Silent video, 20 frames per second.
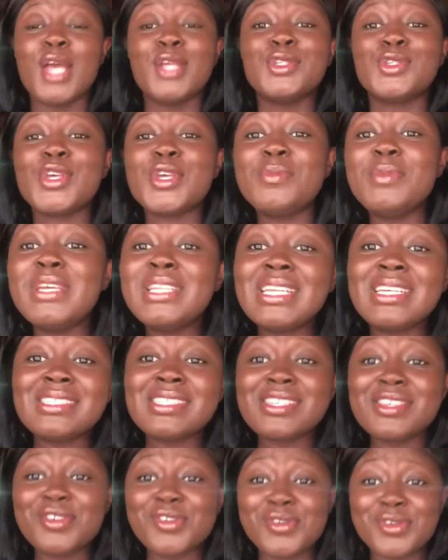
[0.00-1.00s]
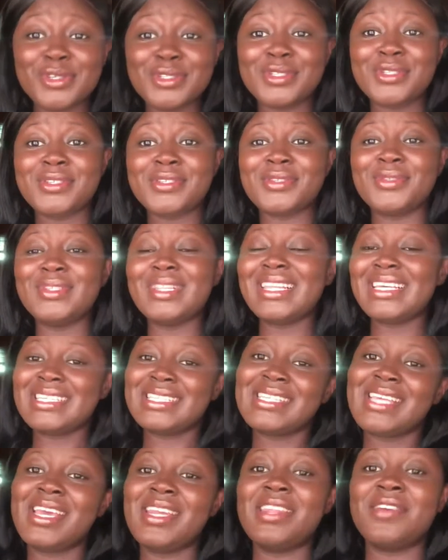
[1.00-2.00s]
So immediately you go to school, let's
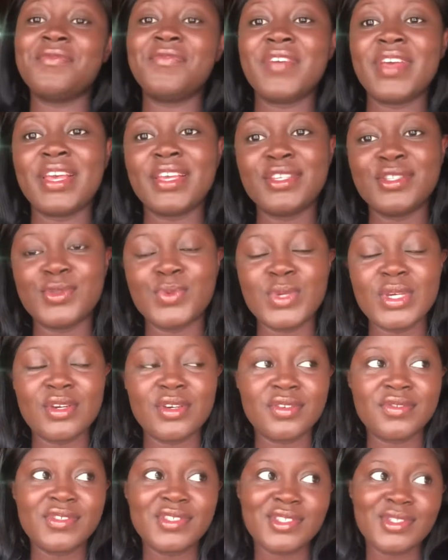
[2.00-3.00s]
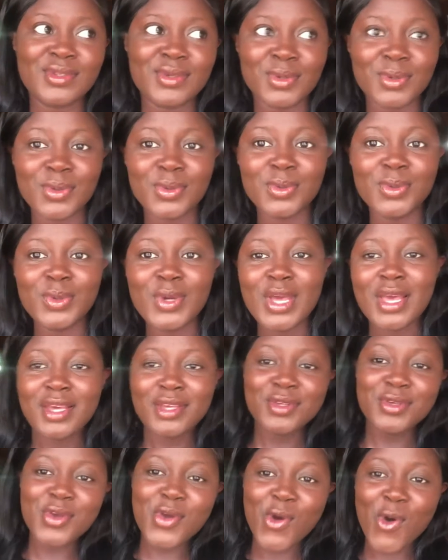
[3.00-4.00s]
say the first week of school,
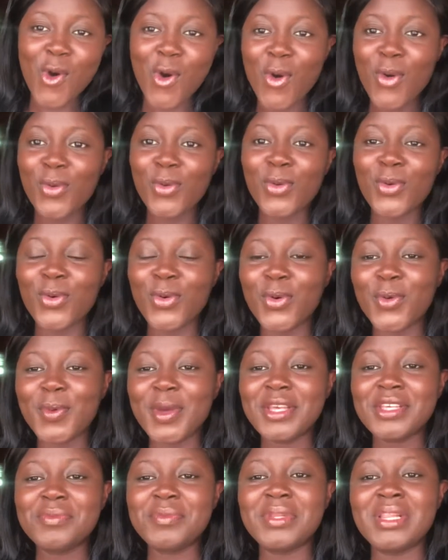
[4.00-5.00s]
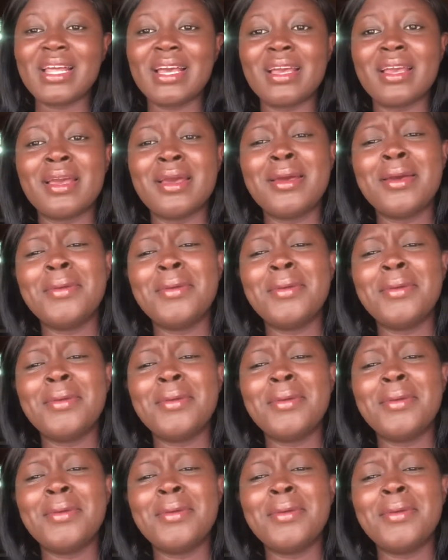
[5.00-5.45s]
you call home and you be like,